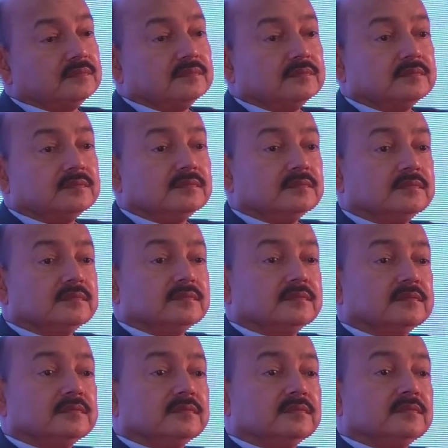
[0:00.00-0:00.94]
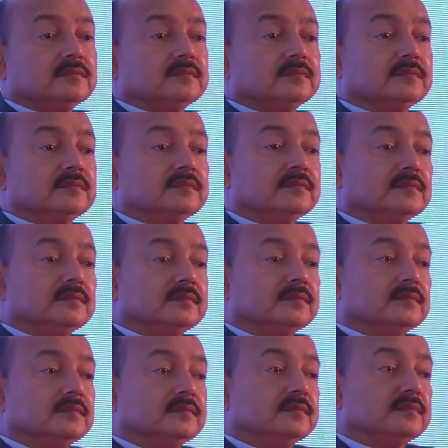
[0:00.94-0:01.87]

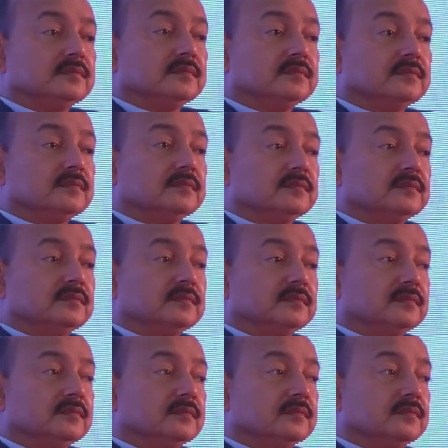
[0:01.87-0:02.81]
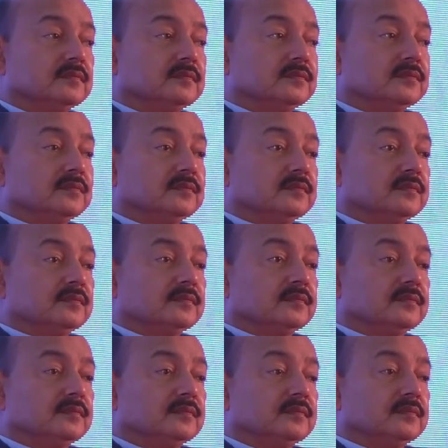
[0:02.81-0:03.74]

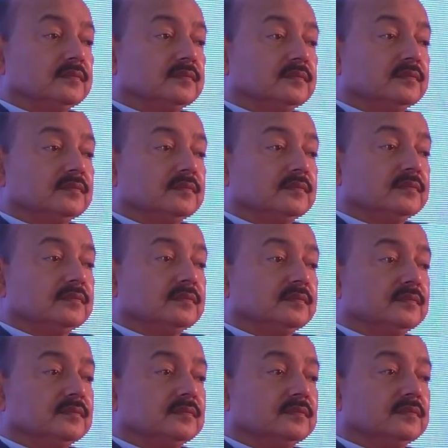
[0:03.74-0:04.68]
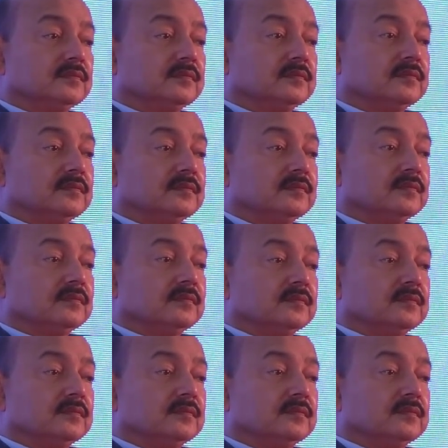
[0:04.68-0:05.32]
(silent)